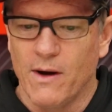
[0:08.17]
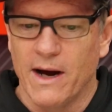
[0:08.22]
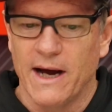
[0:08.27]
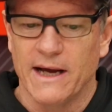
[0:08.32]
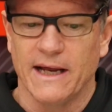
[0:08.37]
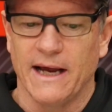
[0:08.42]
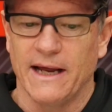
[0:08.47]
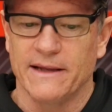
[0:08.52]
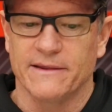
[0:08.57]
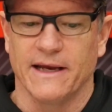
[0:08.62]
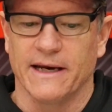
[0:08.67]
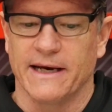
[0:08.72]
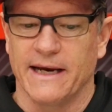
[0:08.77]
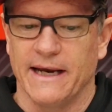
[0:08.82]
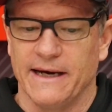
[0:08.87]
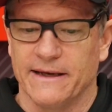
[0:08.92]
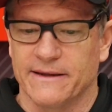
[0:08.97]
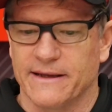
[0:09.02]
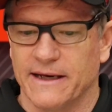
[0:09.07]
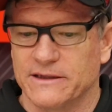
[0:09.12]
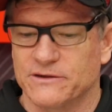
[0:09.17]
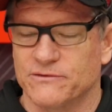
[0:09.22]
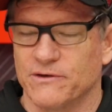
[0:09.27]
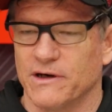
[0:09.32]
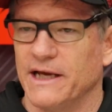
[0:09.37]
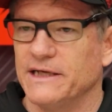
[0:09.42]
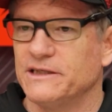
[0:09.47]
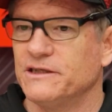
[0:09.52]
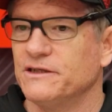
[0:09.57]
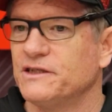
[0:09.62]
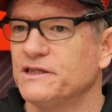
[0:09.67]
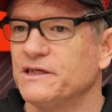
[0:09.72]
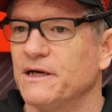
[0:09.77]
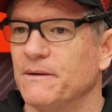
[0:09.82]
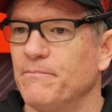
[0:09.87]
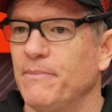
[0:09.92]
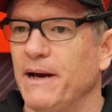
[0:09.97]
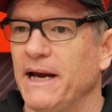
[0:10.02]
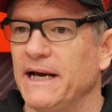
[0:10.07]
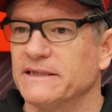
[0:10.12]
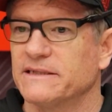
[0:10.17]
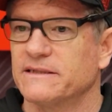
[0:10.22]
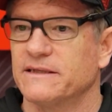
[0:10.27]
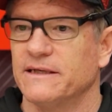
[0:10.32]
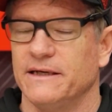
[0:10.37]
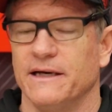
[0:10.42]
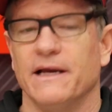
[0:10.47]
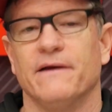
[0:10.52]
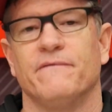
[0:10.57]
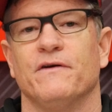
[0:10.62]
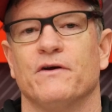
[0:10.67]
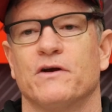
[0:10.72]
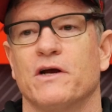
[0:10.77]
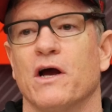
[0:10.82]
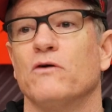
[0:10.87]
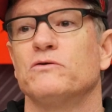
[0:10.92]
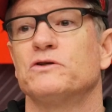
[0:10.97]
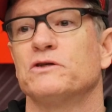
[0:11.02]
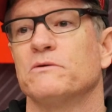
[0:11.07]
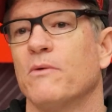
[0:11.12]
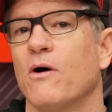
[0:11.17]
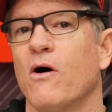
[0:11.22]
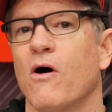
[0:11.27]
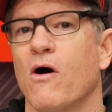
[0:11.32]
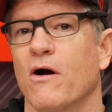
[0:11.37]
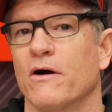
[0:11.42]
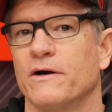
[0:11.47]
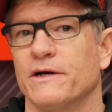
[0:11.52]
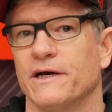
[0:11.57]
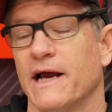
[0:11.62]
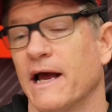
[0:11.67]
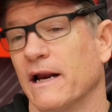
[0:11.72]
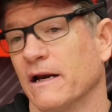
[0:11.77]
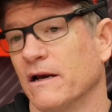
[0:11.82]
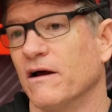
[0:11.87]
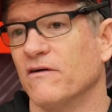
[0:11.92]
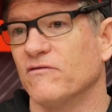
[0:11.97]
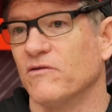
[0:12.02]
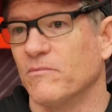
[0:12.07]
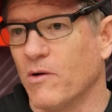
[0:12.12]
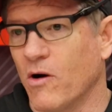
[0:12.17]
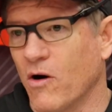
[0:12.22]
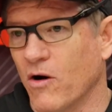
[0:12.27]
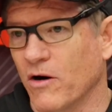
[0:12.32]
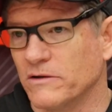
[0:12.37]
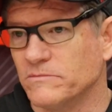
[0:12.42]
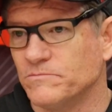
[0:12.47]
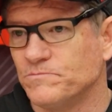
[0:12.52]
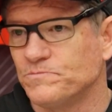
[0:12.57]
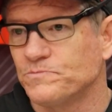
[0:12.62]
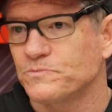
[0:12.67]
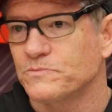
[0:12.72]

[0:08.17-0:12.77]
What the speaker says: Well, I think anything's relationship-based. And if you coach them hard, you got to love them hard.